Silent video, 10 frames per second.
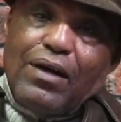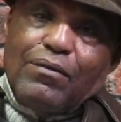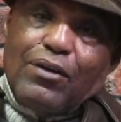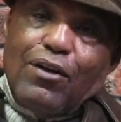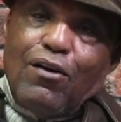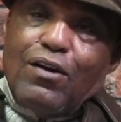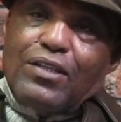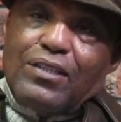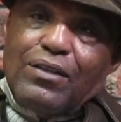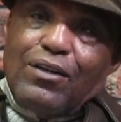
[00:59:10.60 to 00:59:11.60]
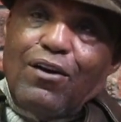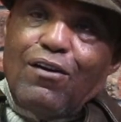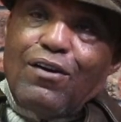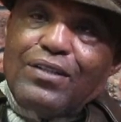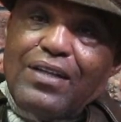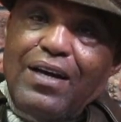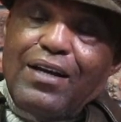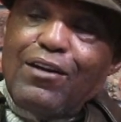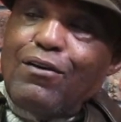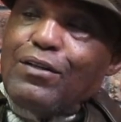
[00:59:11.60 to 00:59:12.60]
Lawrence, I had
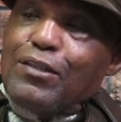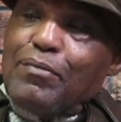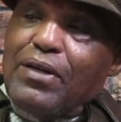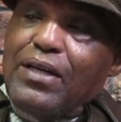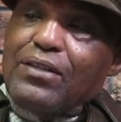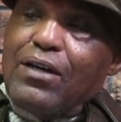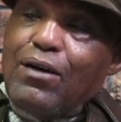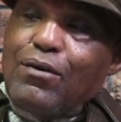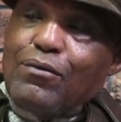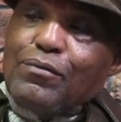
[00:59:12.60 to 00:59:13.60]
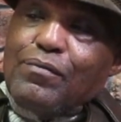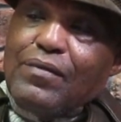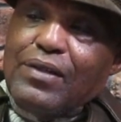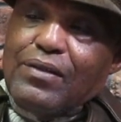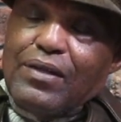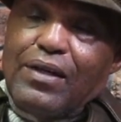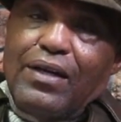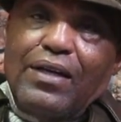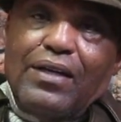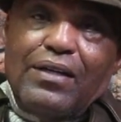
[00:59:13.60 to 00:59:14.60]
Lawrence up at Lake Tahoe,
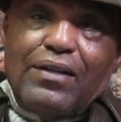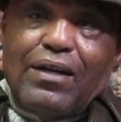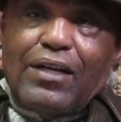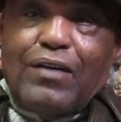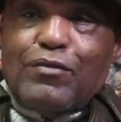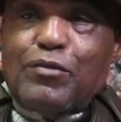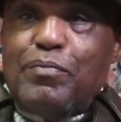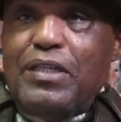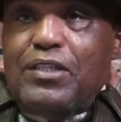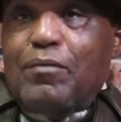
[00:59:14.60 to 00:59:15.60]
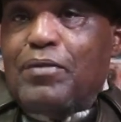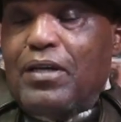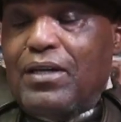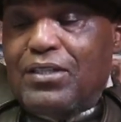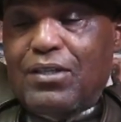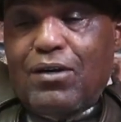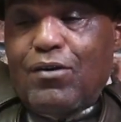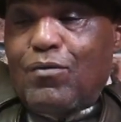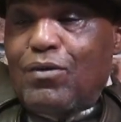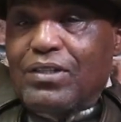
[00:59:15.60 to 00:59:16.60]
and I gave a speech up there at Lake Tahoe
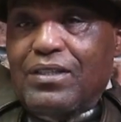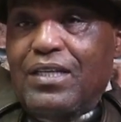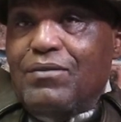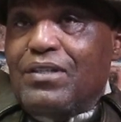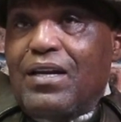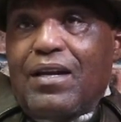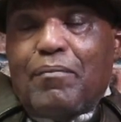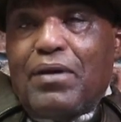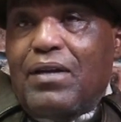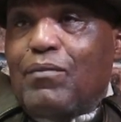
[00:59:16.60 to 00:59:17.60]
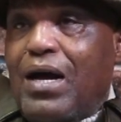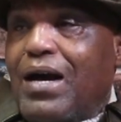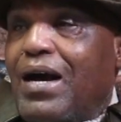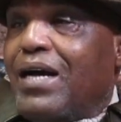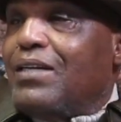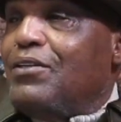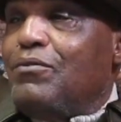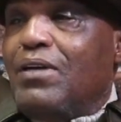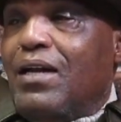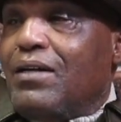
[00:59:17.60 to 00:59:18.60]
once, and he was in there like, man, I got to do
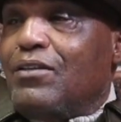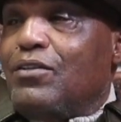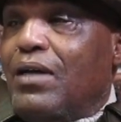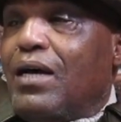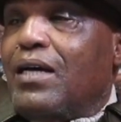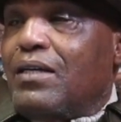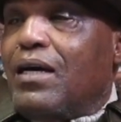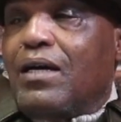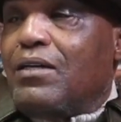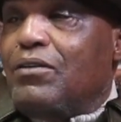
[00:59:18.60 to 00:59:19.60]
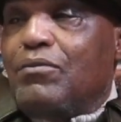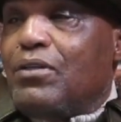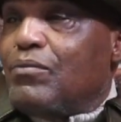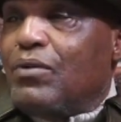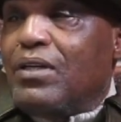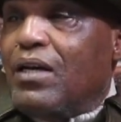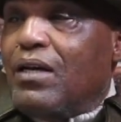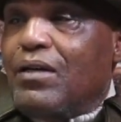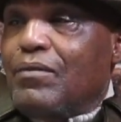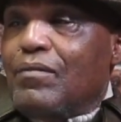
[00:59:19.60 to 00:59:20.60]
that. I got to do this one day.
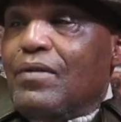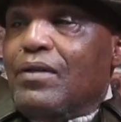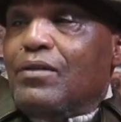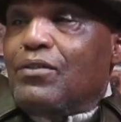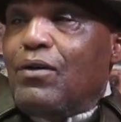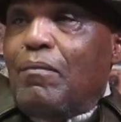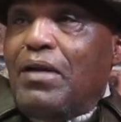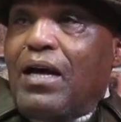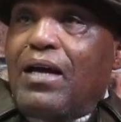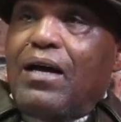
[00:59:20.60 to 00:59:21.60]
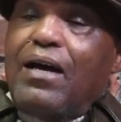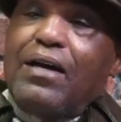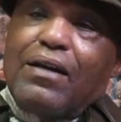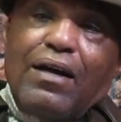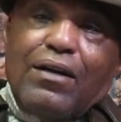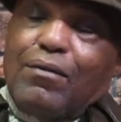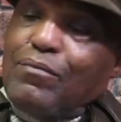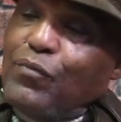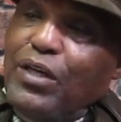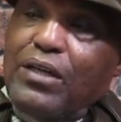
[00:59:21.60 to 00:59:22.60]
So I had a lot of them,
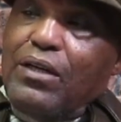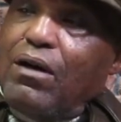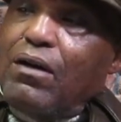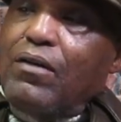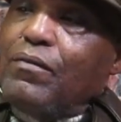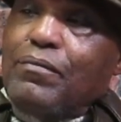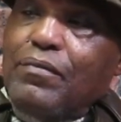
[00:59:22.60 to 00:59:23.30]
weekly, all of them.